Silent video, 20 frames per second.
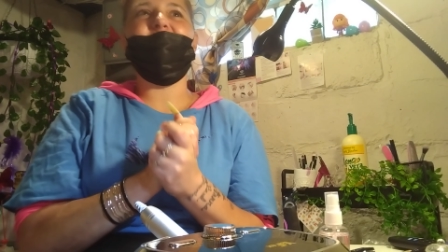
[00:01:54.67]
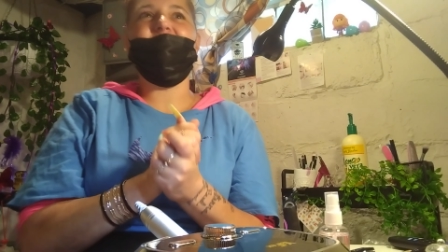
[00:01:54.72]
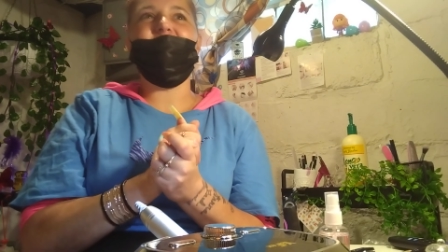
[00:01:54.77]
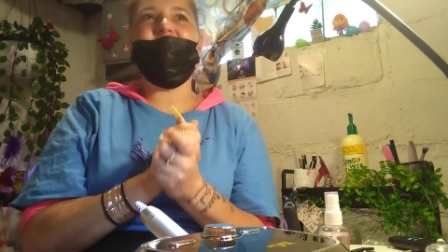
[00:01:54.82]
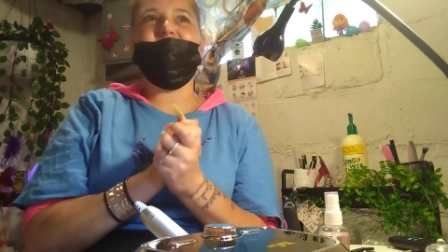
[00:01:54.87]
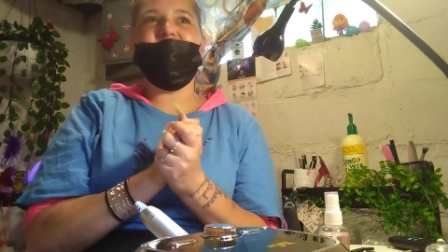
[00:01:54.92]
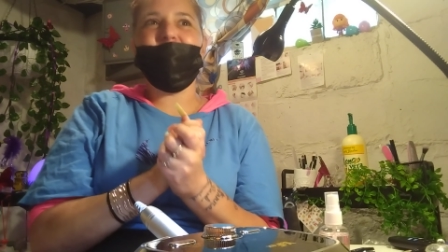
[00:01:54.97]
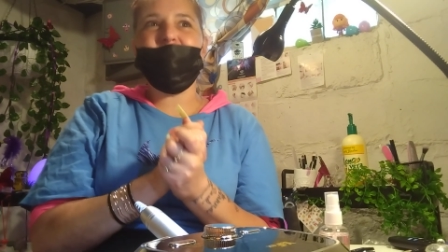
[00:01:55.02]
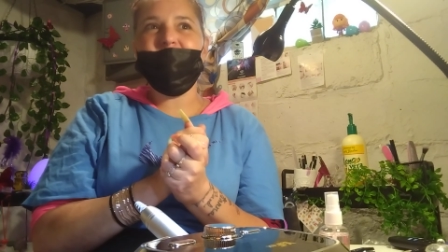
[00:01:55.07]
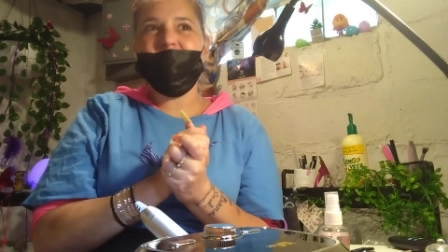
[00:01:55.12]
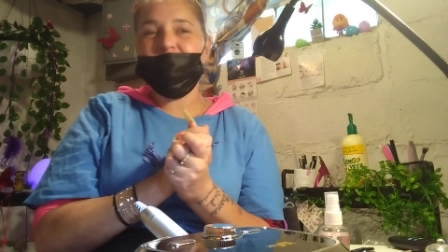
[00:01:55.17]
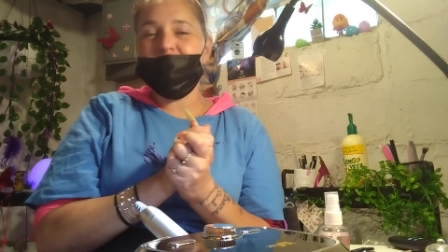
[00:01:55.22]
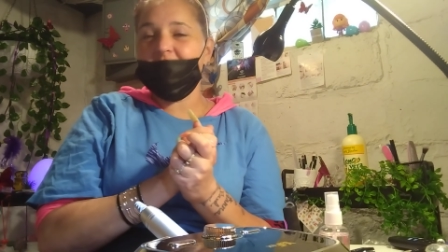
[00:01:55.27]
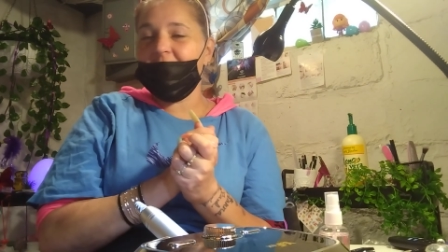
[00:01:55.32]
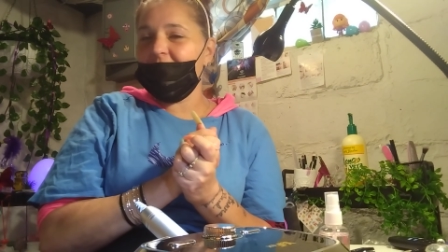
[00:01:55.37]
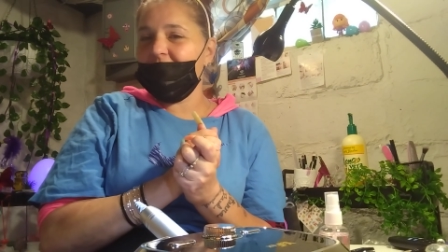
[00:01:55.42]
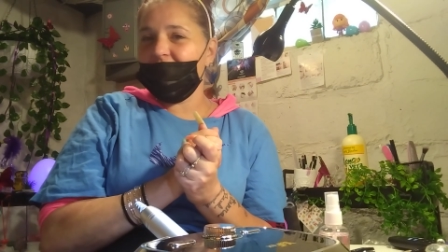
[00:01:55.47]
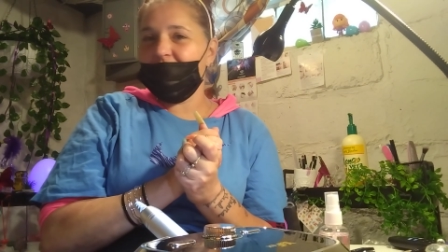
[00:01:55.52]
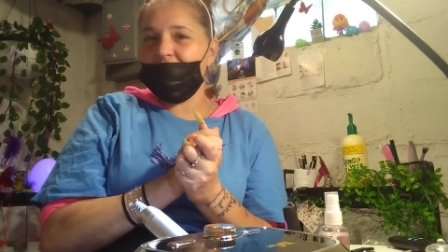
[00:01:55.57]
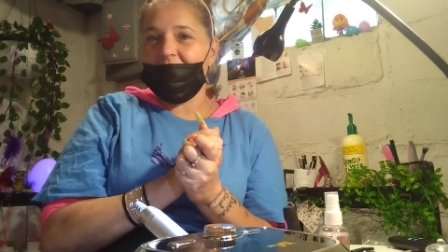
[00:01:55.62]
really
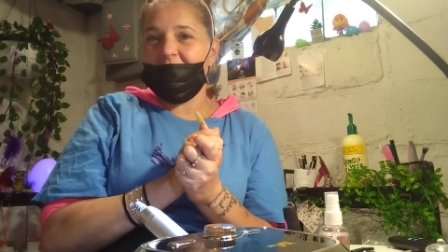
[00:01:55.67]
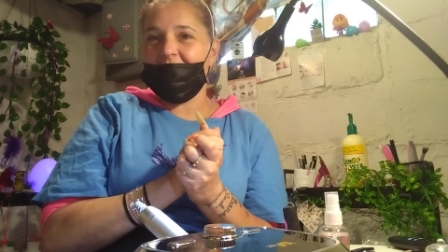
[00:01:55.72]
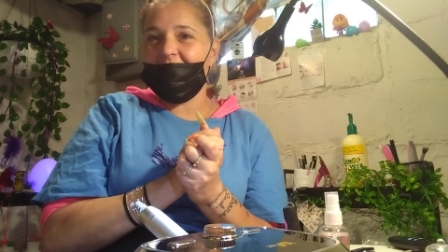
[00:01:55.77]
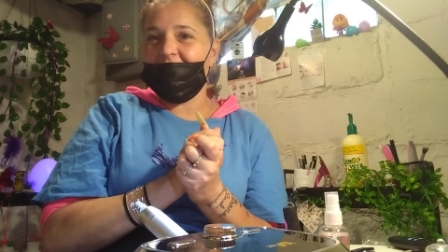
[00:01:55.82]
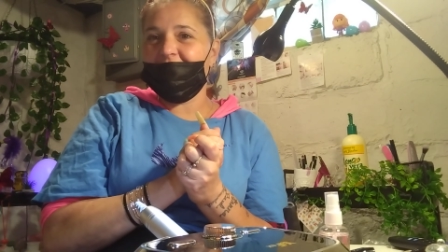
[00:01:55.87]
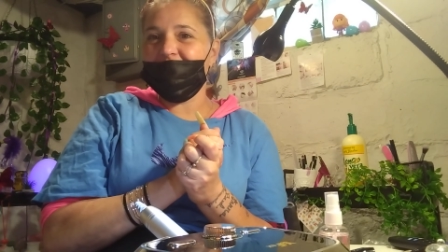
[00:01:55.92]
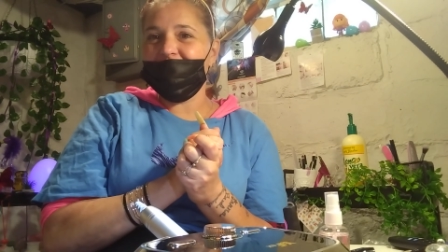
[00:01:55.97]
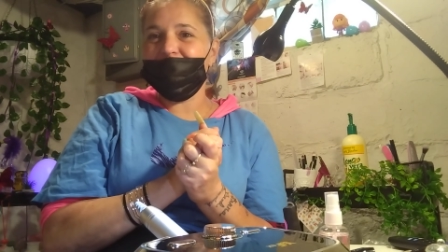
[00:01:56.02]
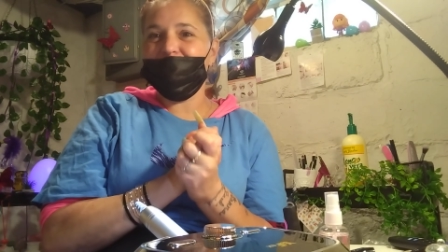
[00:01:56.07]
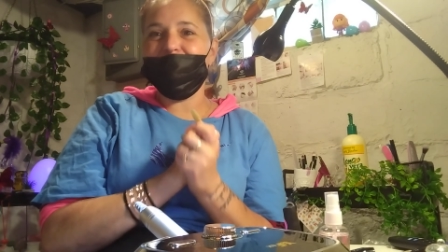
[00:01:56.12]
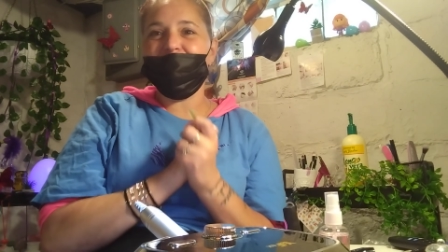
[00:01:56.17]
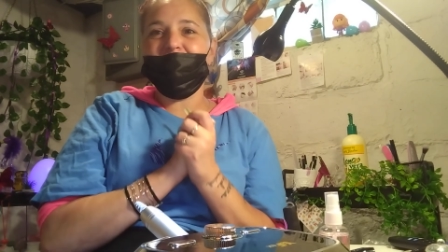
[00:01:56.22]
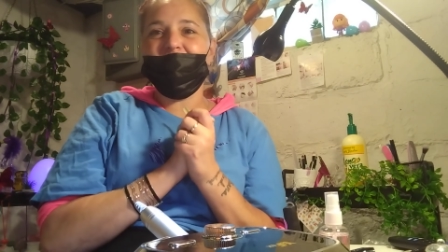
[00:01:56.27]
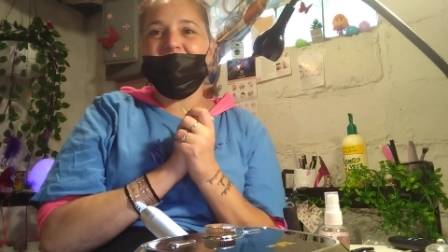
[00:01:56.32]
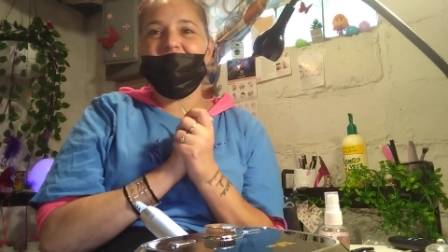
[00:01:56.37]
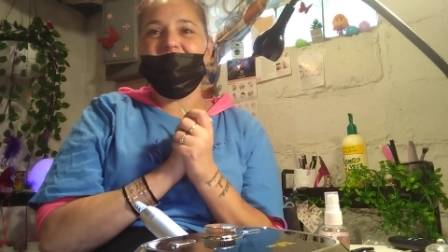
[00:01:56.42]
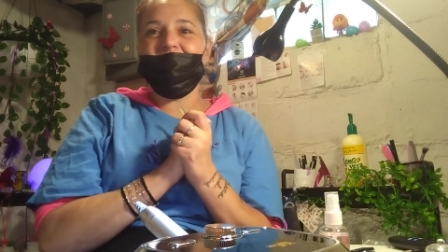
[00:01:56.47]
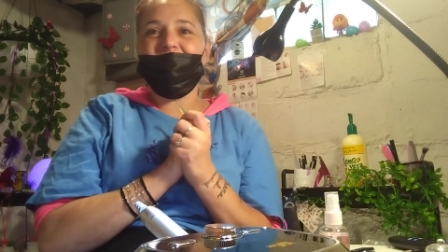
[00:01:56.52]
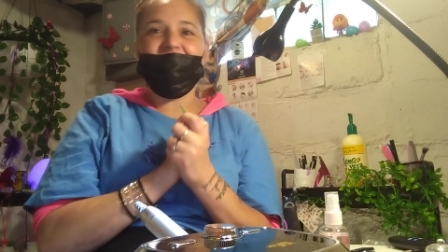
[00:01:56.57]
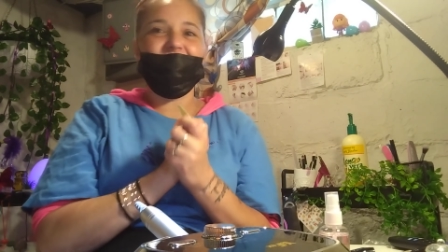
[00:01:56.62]
appreciate you guys, for real.